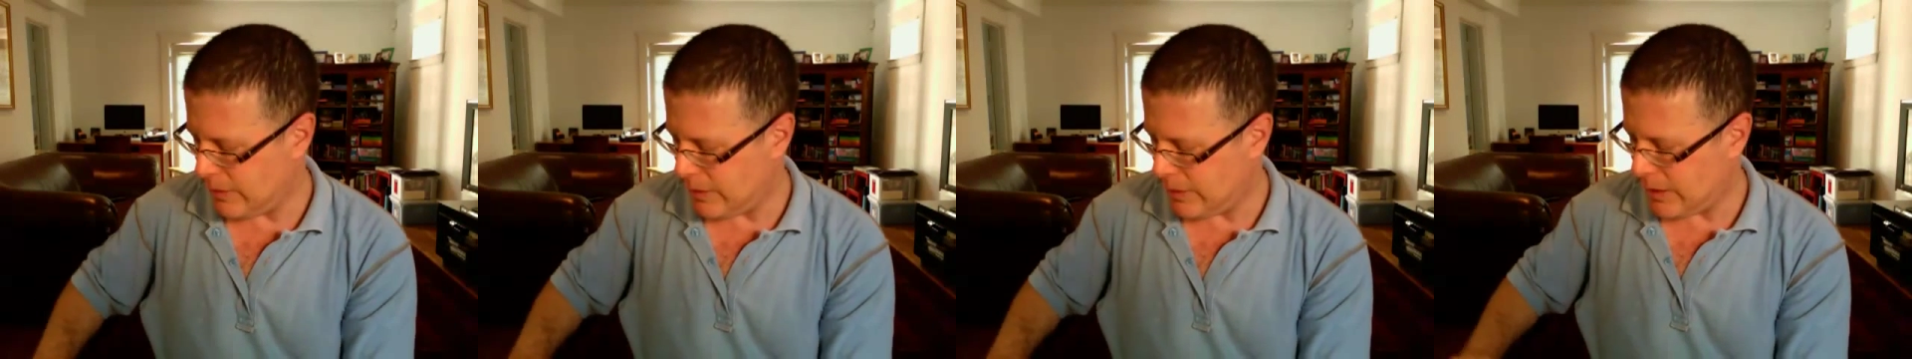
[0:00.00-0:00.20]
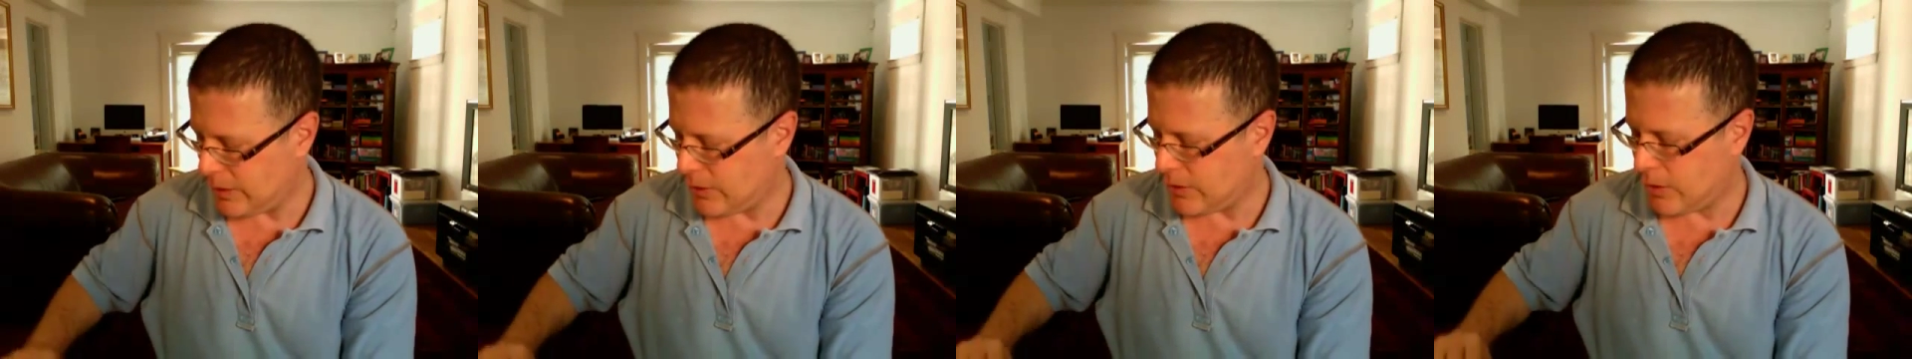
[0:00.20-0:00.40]

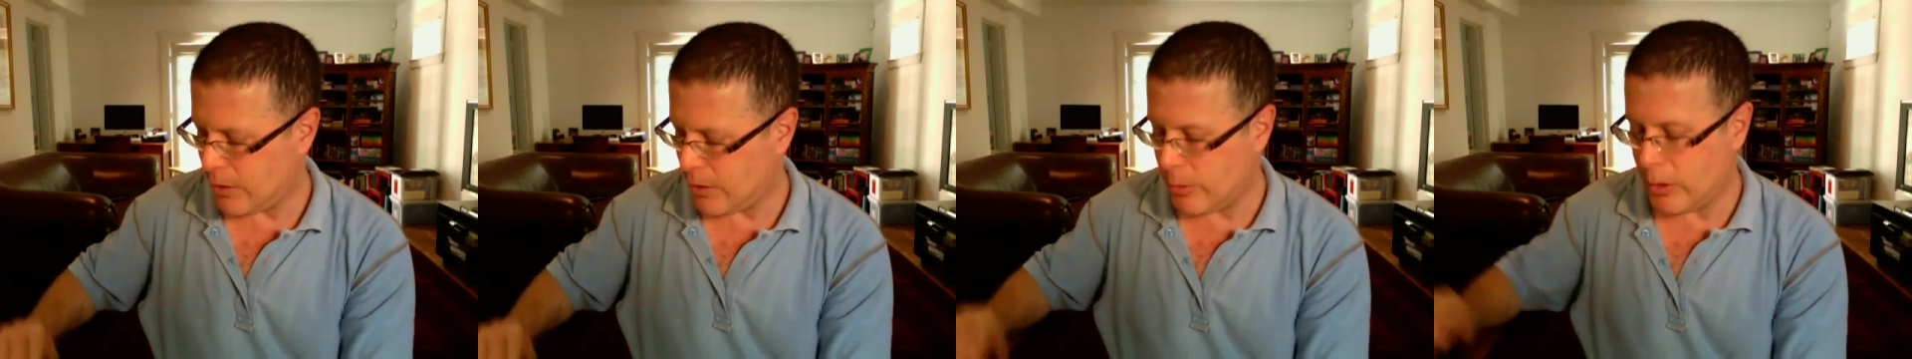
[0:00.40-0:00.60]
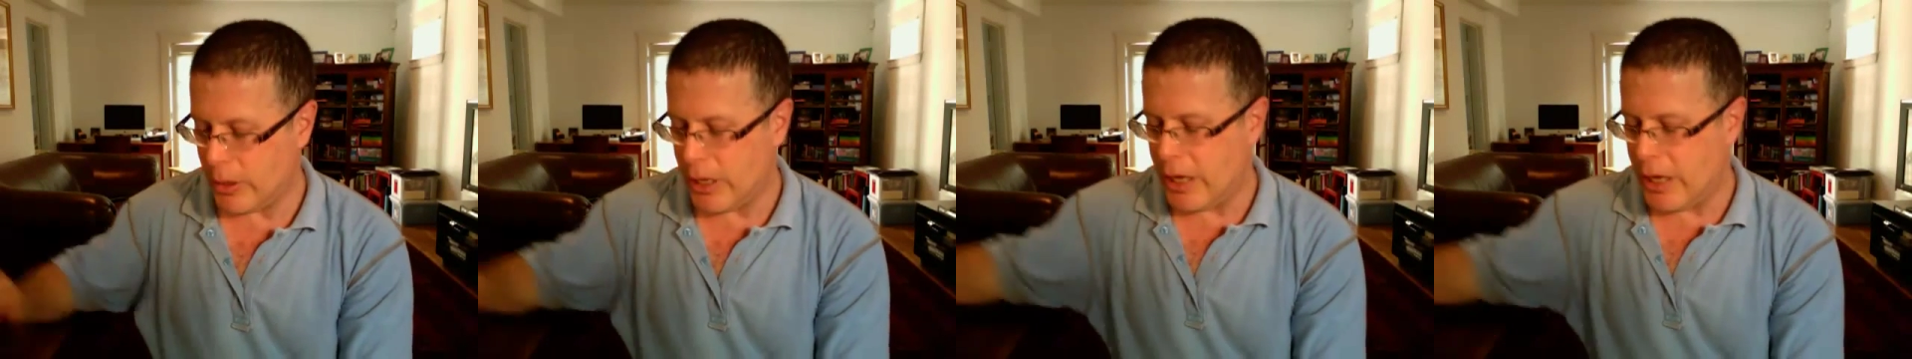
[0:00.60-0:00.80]
That's
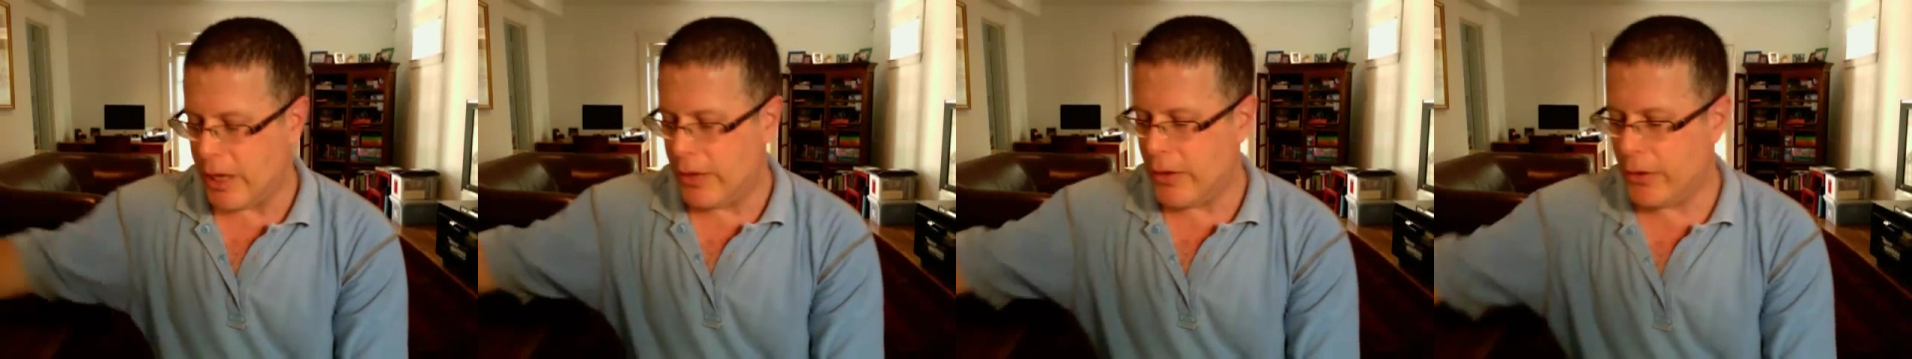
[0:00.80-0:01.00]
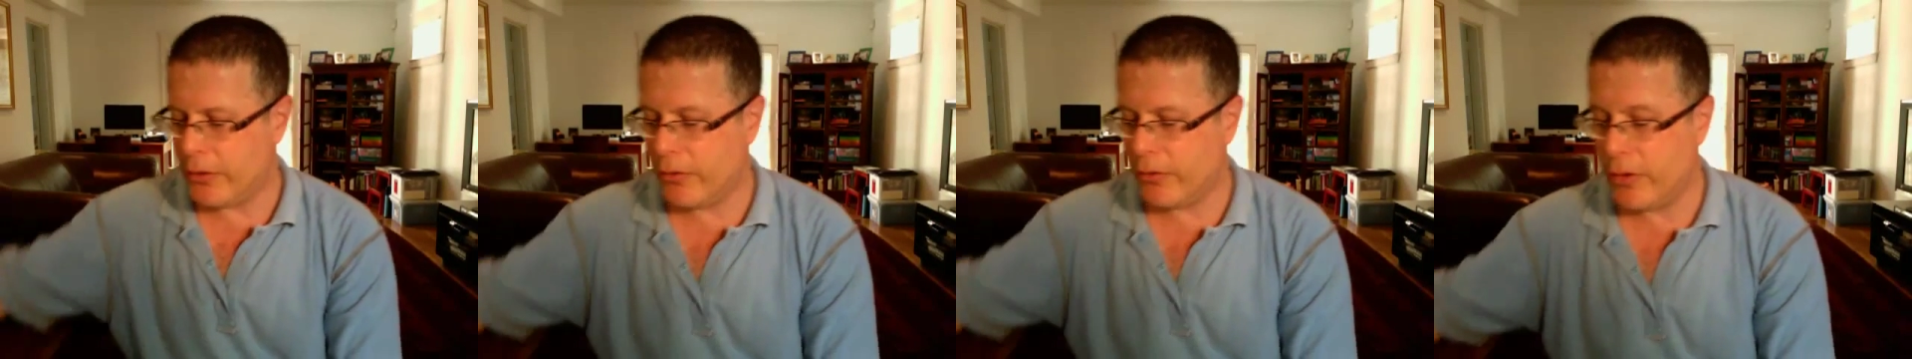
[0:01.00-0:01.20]
terrible.
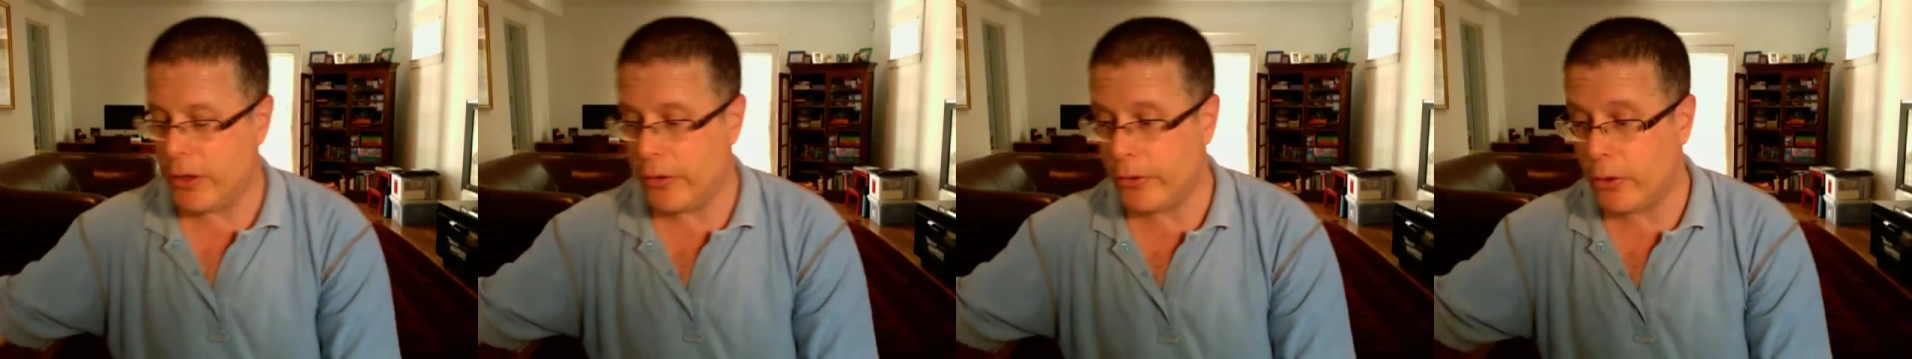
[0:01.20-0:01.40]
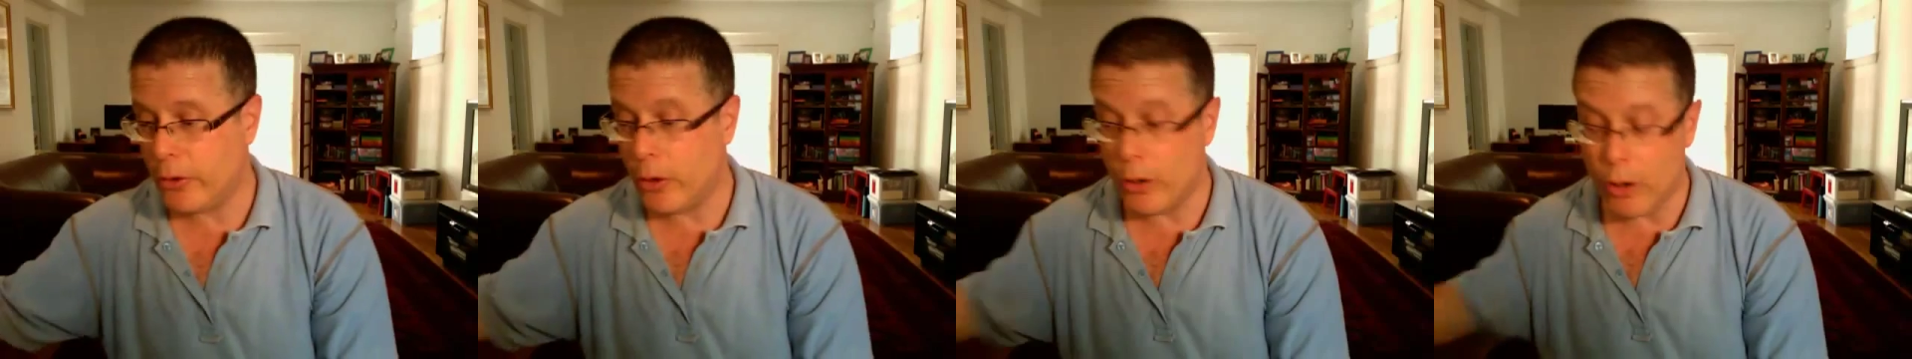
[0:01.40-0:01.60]
This
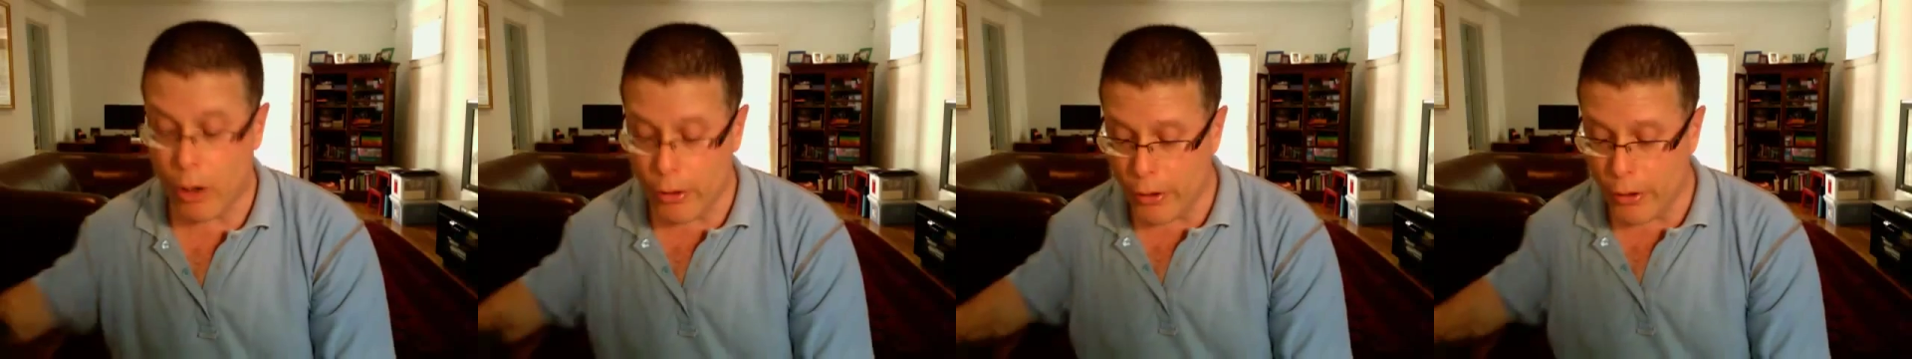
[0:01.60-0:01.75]
feels good.